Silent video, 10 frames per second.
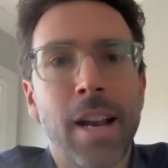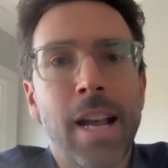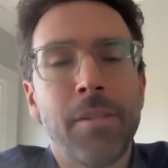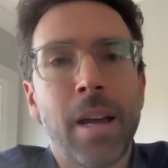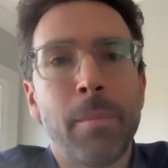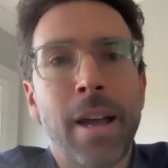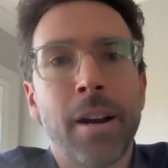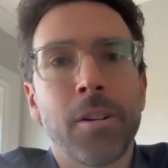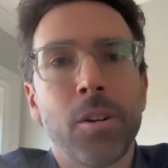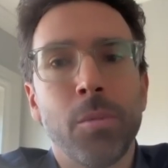have that
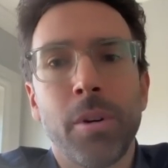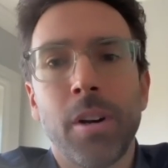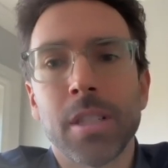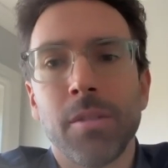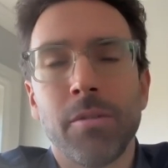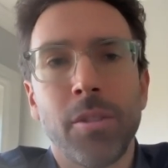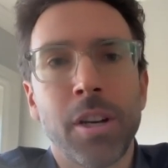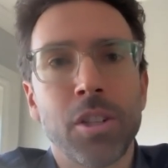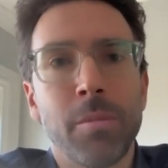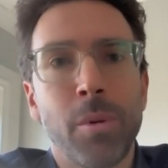macro positive
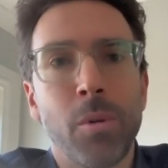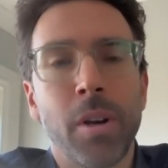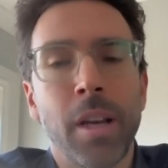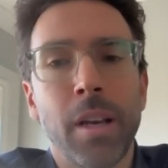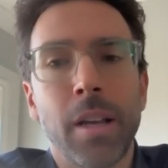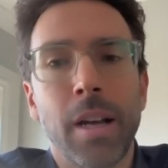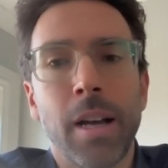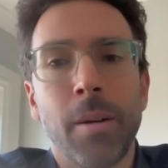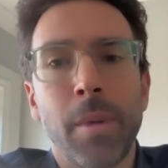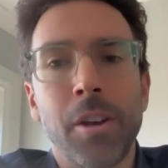inflection point,
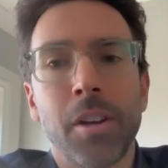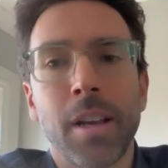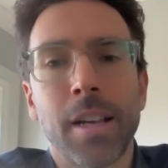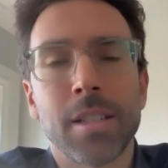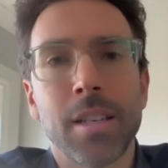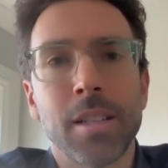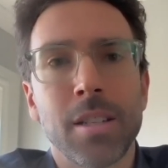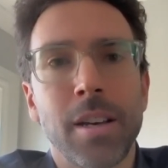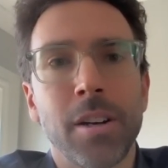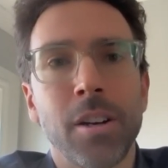and you can kind of see a
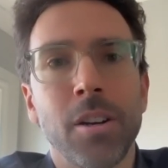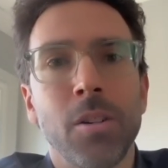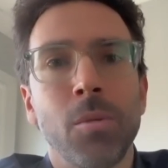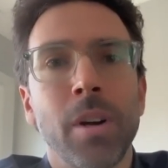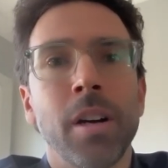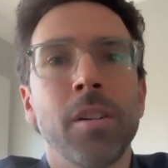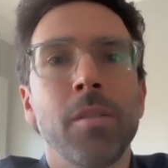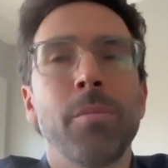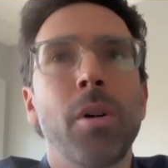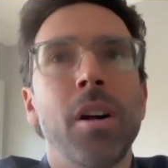scenario where
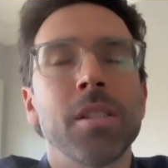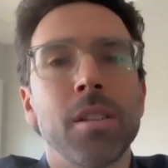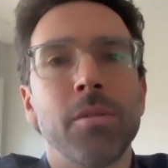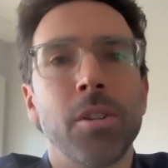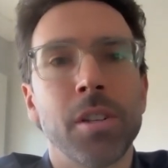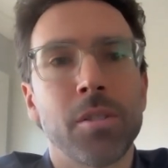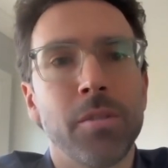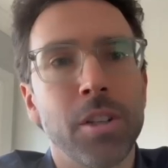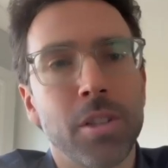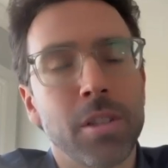positive earnings
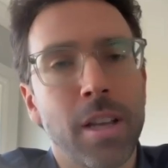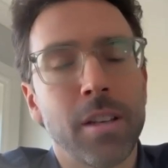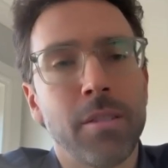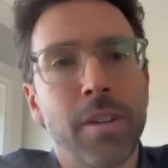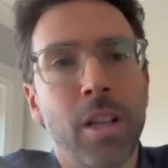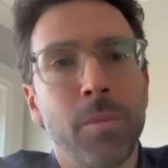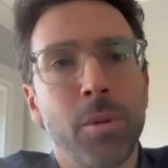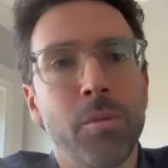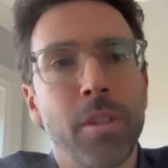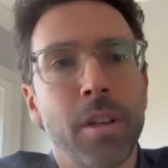revisions kind of develop
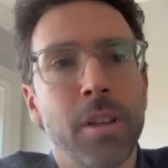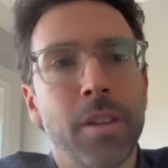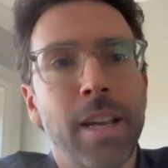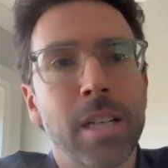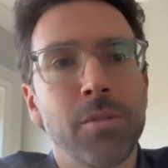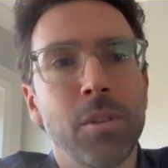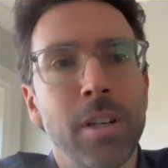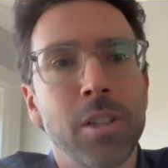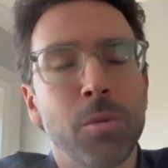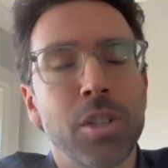over the next few
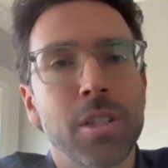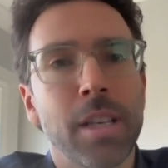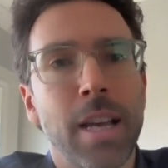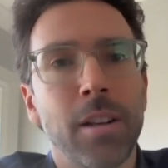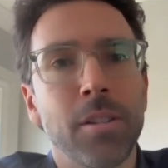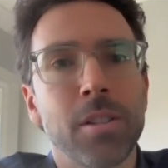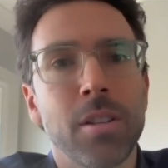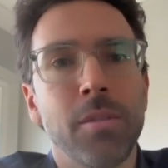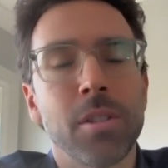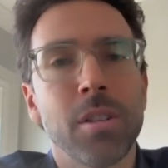years, which is the catalyst
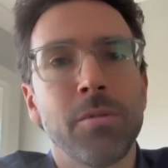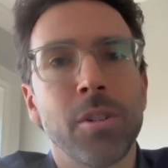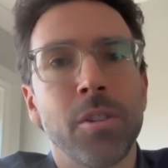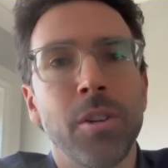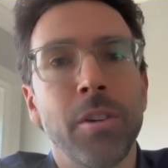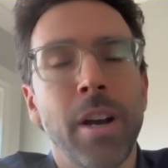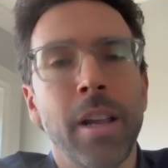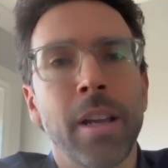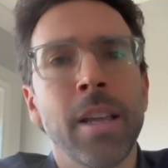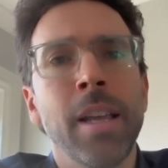obviously for a
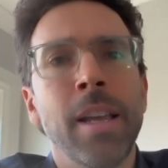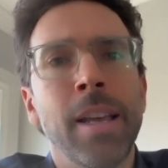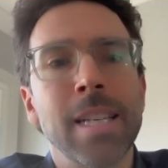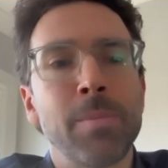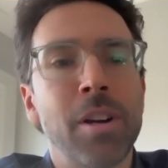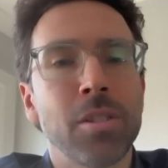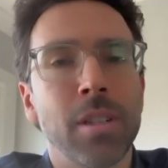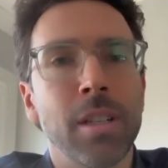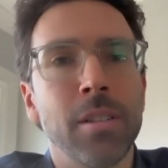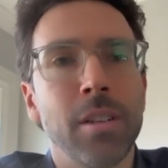re-rating,
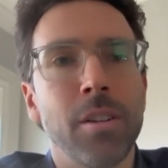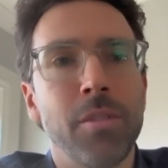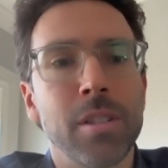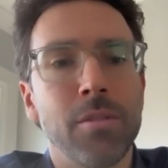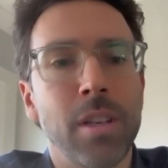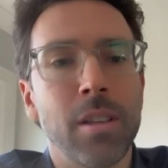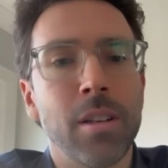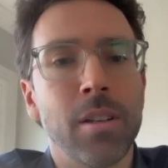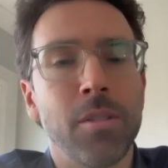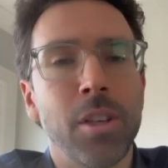especially vis-a-vis
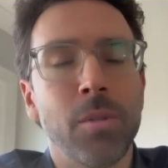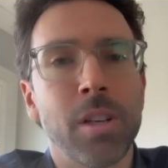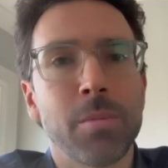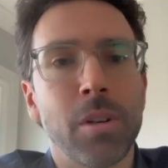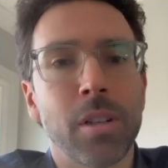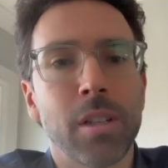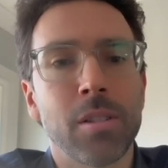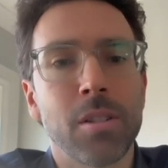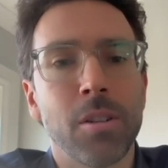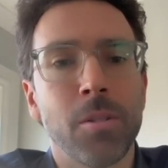the US market.
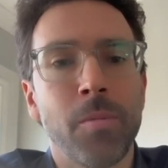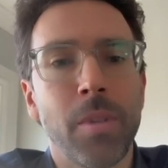So